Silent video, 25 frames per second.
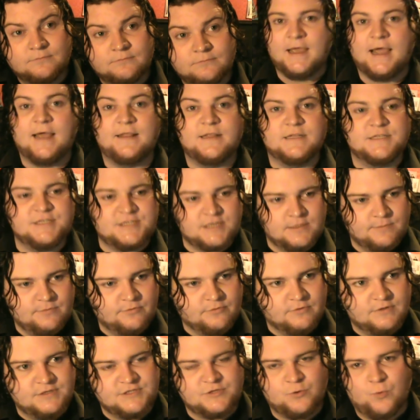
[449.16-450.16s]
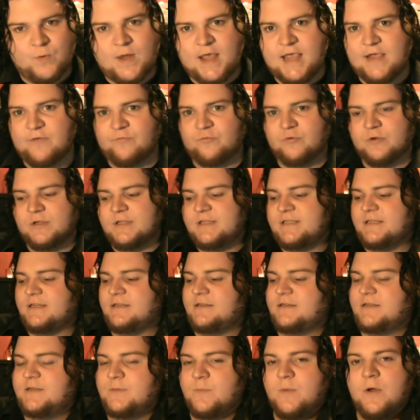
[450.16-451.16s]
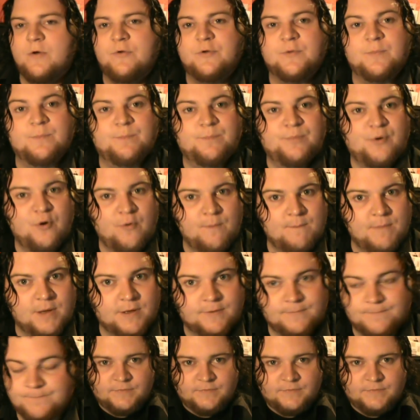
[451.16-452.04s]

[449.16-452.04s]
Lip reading: And then Simba runs away and runs into Timon and Pumbaa.